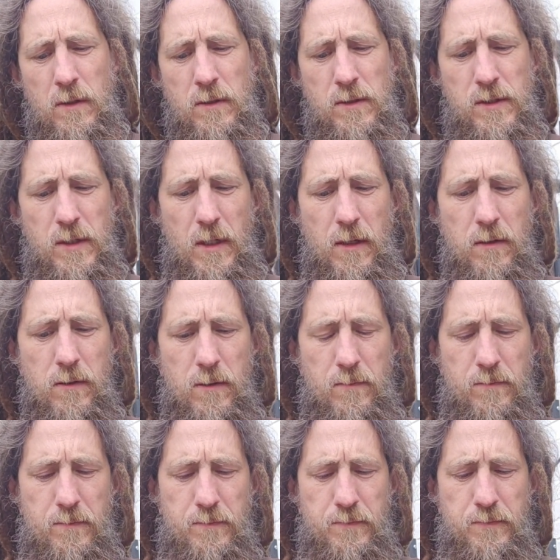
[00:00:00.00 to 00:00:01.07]
So,
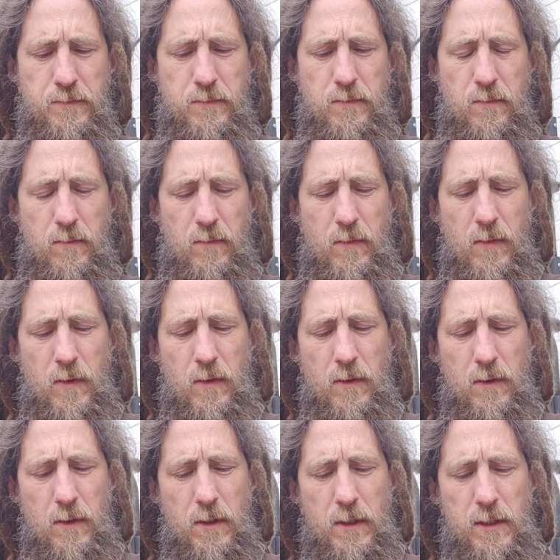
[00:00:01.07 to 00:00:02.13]

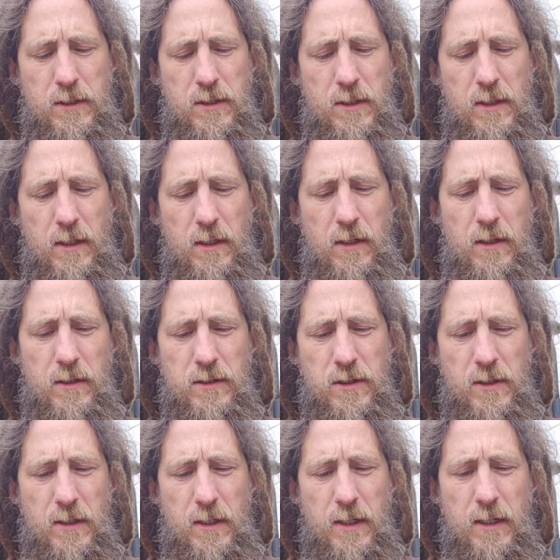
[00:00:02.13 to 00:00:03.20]
I should learn,
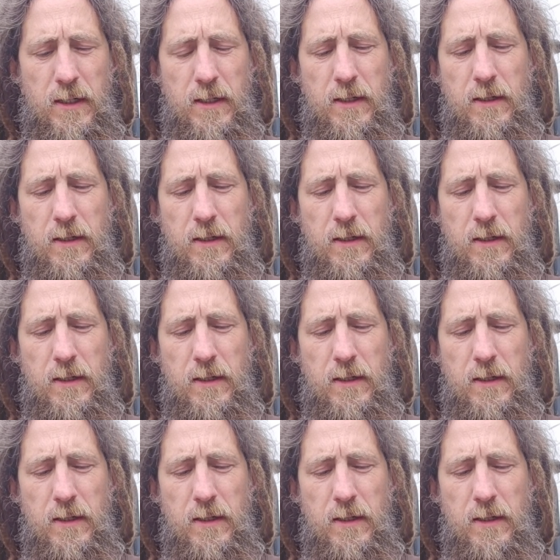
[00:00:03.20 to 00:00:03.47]
shouldn't I?